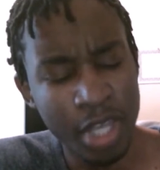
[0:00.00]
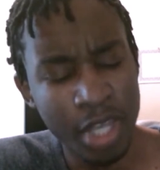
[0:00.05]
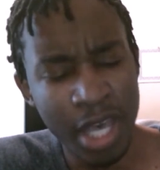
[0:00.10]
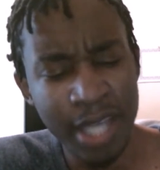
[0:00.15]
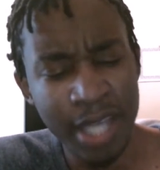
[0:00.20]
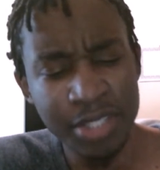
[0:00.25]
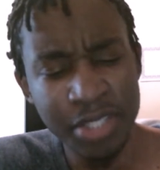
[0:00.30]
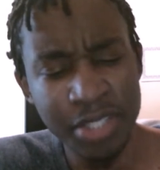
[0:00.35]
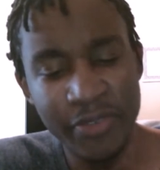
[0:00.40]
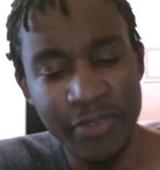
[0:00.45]
I
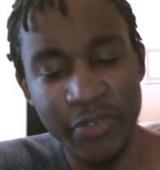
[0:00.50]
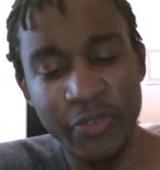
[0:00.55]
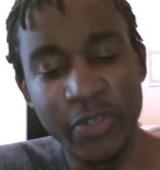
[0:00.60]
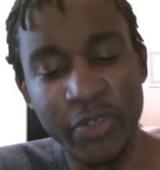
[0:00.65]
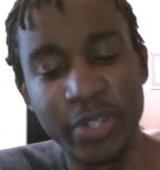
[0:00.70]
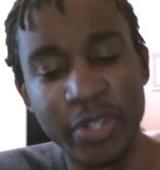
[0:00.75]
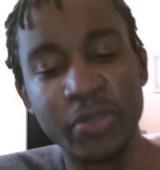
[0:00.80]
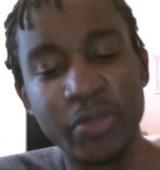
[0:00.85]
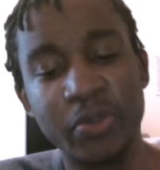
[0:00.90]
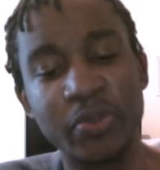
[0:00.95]
actually have a
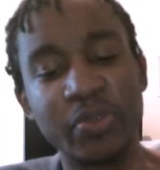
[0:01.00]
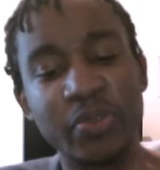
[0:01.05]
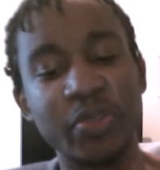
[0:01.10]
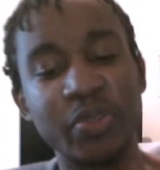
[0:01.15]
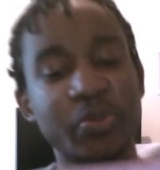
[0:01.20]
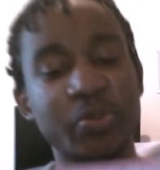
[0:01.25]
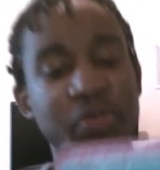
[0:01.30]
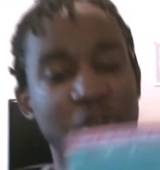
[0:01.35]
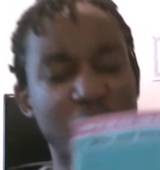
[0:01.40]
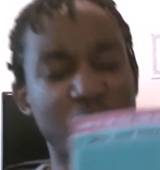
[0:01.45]
friend
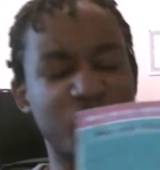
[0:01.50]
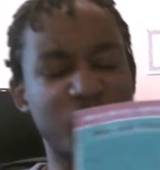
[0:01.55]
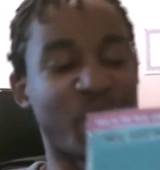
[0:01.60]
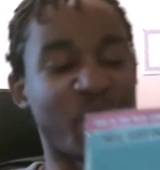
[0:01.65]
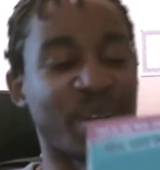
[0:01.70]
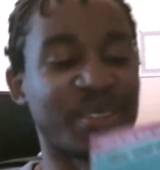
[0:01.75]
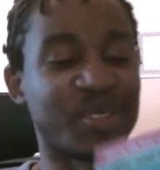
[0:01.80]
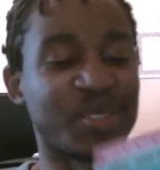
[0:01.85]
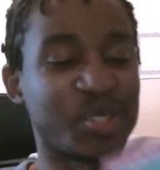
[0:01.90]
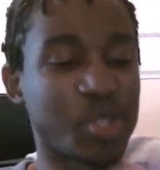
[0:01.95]
who jokes
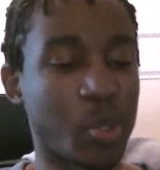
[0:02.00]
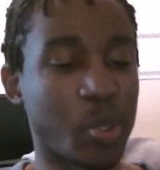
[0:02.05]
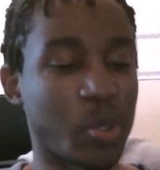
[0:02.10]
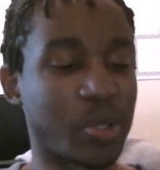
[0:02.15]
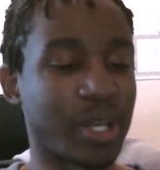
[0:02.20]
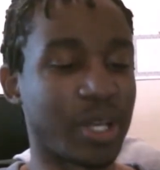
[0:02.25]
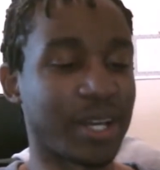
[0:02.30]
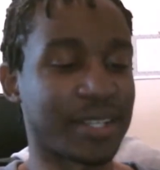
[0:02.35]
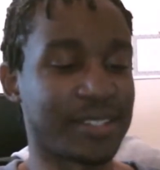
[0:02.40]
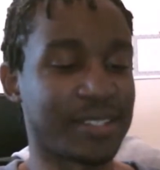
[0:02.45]
about this show a
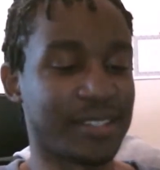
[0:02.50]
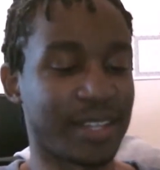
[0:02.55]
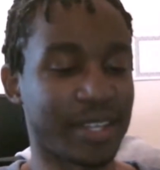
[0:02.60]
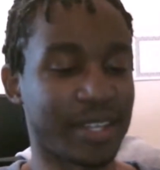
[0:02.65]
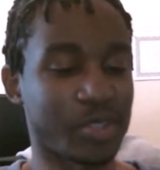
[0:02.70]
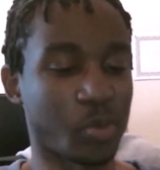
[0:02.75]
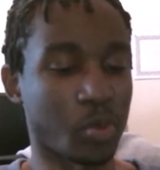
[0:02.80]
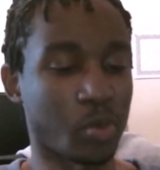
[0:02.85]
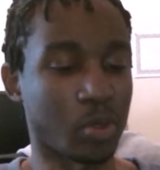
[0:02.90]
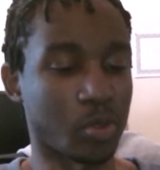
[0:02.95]
lot. He
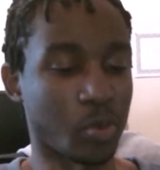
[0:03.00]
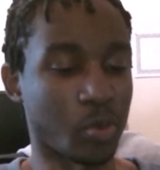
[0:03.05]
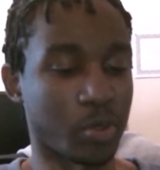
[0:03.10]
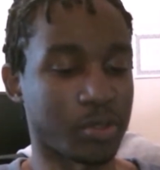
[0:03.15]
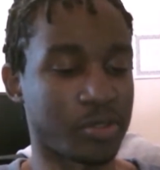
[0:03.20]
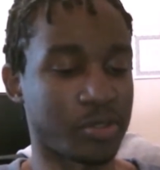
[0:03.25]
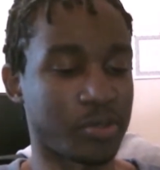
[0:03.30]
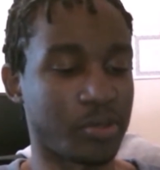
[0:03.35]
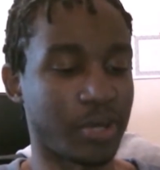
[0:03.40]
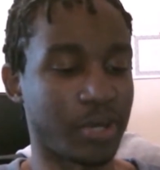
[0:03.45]
likes World
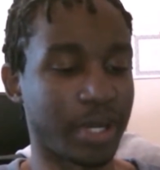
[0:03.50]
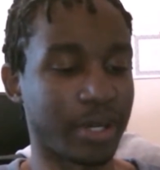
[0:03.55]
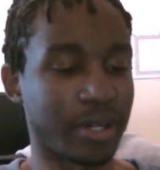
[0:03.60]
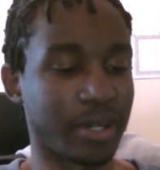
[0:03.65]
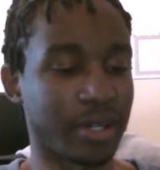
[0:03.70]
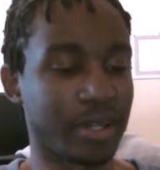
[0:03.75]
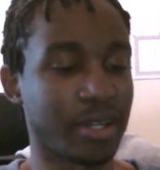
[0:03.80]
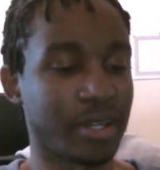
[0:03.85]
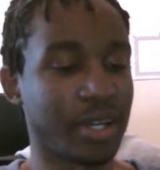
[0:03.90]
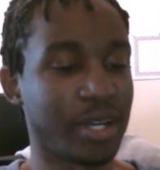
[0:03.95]
War II
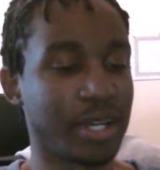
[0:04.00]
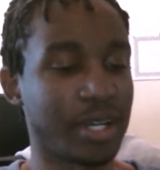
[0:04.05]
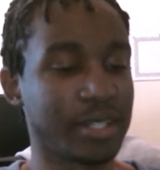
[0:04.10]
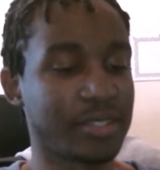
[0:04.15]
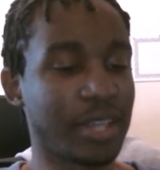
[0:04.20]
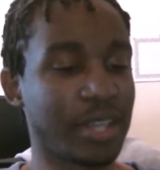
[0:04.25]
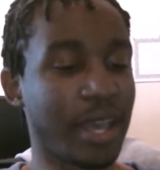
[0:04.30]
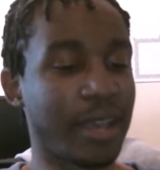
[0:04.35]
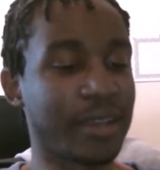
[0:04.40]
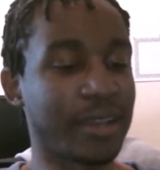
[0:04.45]
era
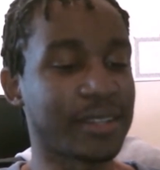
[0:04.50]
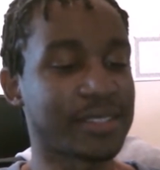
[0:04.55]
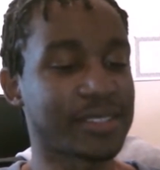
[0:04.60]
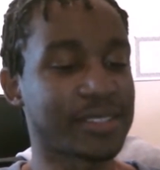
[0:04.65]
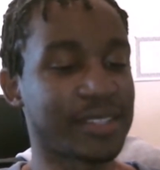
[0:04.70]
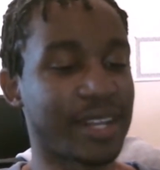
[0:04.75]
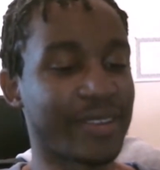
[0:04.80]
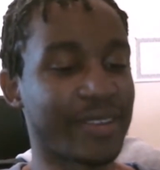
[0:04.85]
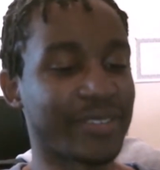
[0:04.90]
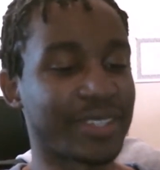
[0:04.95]
tanks
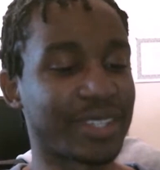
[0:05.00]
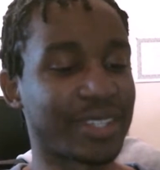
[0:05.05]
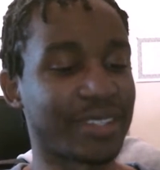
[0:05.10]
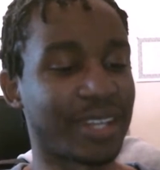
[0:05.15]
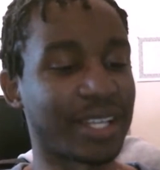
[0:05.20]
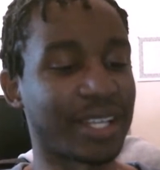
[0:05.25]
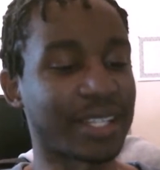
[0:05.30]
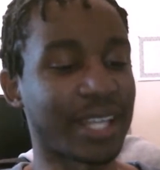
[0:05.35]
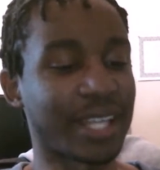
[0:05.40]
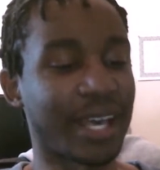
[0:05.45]
and everything
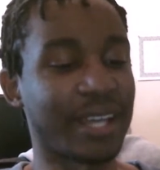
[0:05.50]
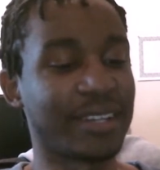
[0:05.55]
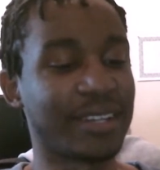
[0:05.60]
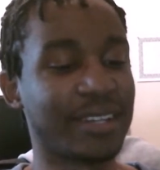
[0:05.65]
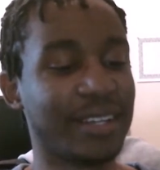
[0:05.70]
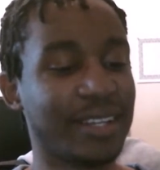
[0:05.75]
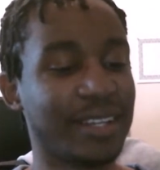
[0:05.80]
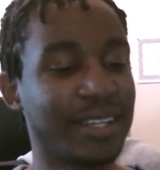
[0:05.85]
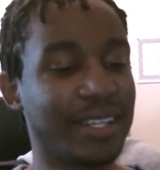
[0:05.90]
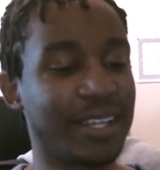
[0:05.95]
like that.
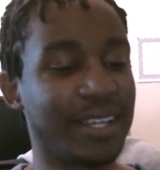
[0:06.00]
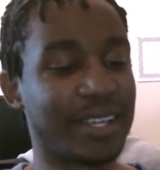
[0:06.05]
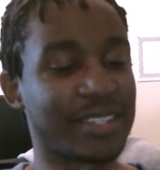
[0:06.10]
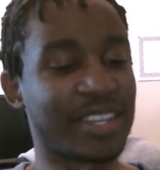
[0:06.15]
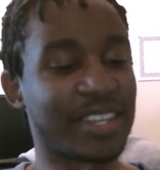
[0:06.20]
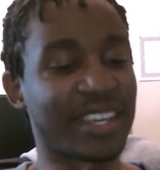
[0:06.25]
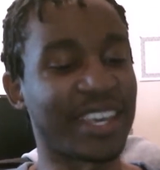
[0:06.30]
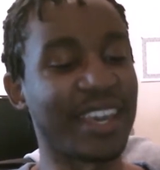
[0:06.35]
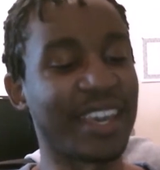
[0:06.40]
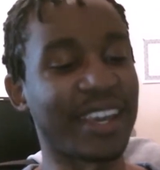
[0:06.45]
He
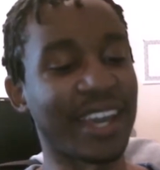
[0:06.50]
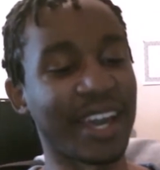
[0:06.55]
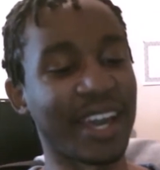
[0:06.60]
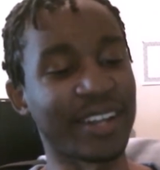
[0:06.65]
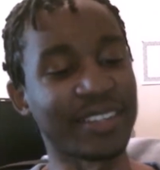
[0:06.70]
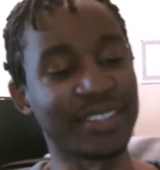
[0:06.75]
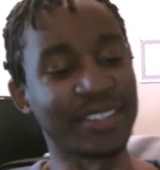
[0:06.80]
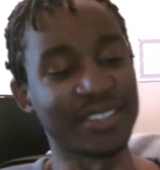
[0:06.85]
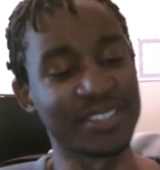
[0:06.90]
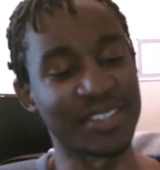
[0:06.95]
gets a kick out
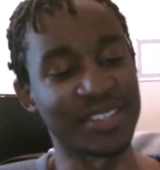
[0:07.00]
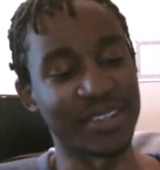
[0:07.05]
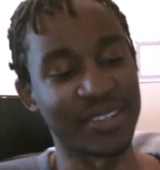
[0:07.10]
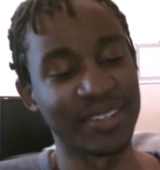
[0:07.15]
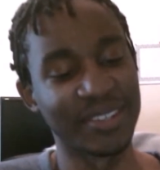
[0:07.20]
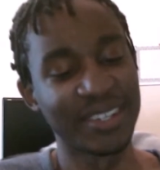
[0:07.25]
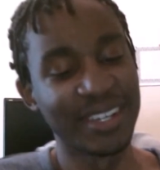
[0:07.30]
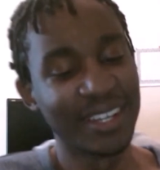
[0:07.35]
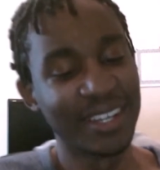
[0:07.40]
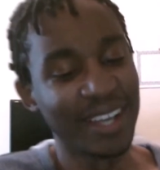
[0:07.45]
of the show.
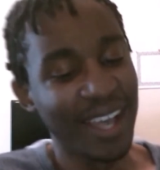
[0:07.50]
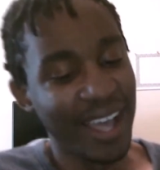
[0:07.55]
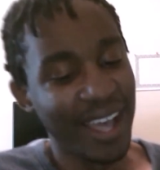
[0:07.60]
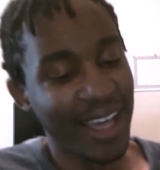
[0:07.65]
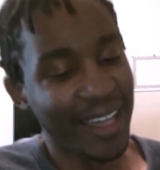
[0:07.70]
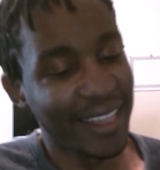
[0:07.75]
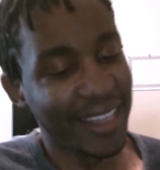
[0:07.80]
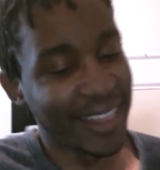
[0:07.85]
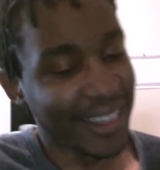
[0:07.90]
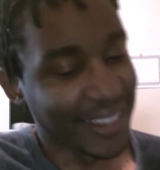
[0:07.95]

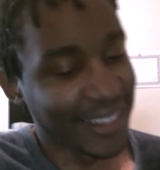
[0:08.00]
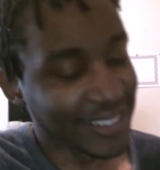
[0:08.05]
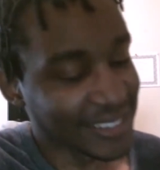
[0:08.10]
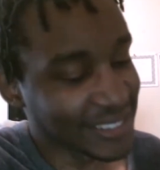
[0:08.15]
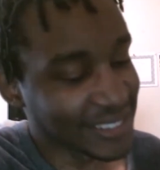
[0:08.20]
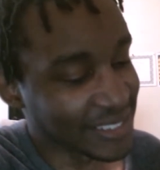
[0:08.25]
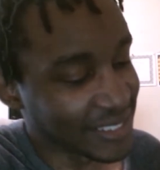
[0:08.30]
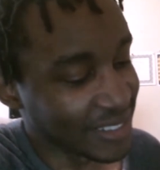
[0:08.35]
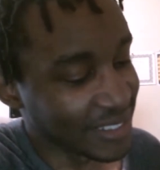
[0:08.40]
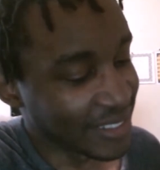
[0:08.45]
Let's
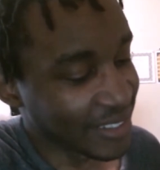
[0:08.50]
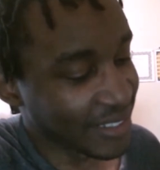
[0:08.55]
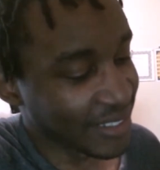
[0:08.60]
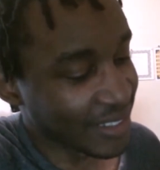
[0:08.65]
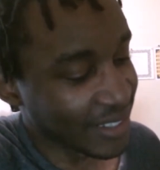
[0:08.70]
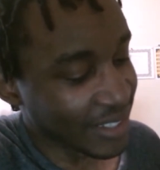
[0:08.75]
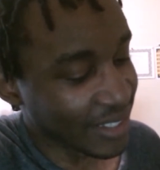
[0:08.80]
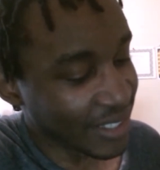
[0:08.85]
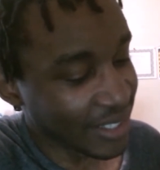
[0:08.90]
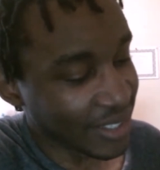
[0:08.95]
see.
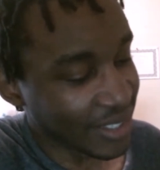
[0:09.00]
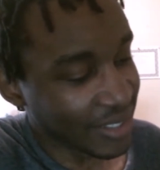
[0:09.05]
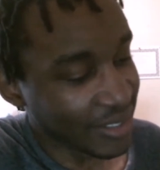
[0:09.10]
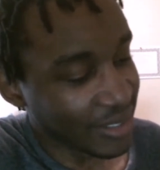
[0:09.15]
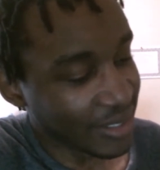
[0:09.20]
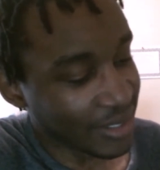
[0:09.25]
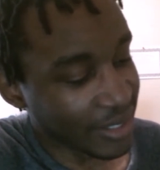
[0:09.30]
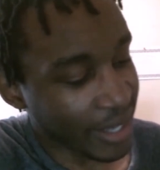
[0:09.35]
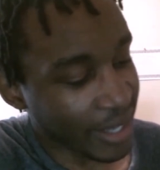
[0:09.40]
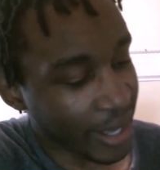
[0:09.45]

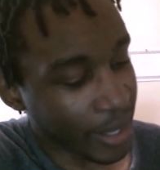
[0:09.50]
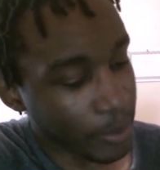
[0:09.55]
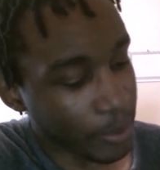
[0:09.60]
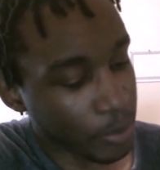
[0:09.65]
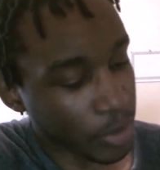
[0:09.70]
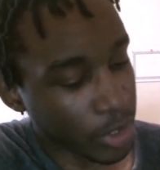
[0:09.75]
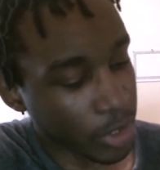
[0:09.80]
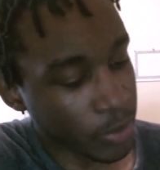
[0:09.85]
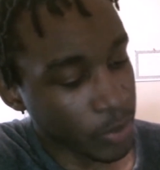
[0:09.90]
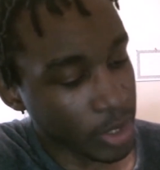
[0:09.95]
Yeah,
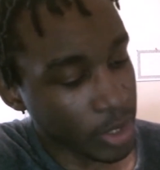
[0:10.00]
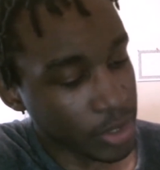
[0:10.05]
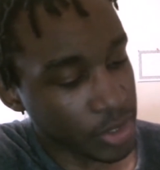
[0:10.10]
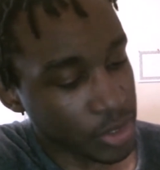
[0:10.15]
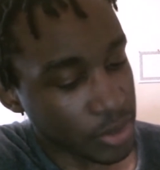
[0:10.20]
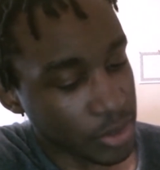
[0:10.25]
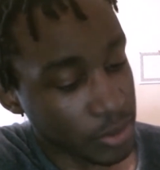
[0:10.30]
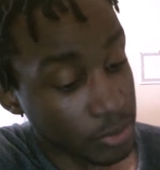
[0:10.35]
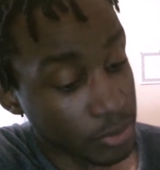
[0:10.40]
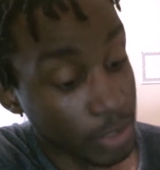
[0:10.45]
pretty
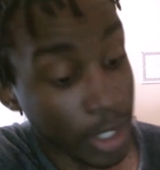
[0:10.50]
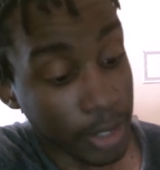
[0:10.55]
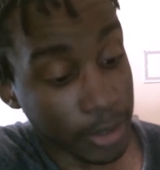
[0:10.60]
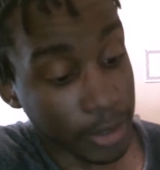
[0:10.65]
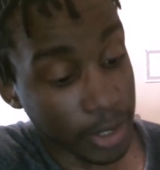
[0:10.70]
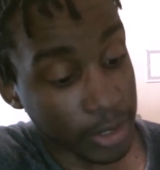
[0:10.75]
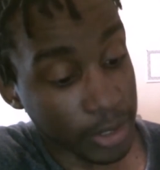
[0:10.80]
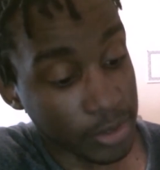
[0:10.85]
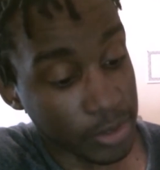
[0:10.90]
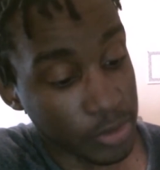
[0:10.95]
much, yeah, I
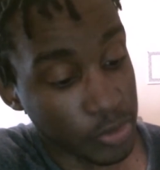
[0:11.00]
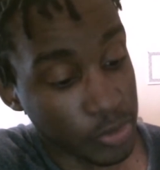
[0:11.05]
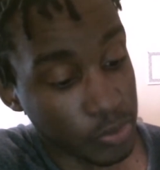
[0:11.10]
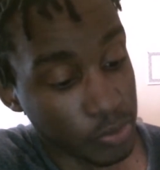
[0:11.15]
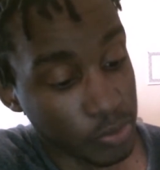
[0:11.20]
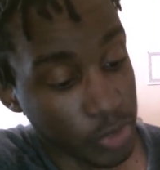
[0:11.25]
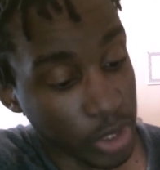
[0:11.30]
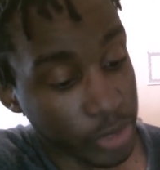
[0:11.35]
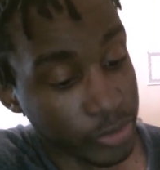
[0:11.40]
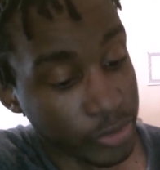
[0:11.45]
guess it's
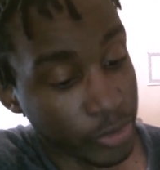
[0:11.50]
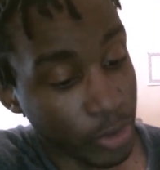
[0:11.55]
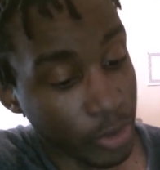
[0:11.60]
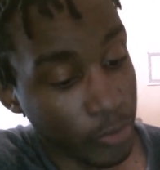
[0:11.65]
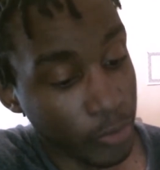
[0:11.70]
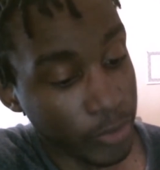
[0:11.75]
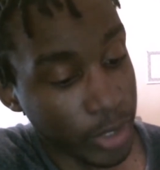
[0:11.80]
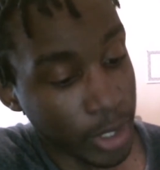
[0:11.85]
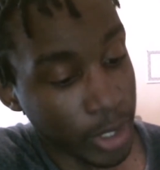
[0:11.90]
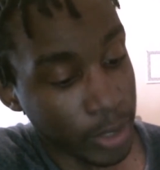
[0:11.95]
just the
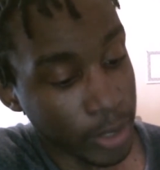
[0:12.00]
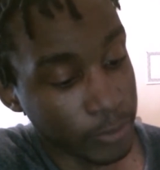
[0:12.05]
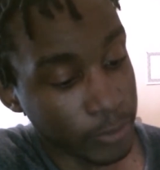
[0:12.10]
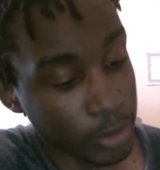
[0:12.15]
OVA.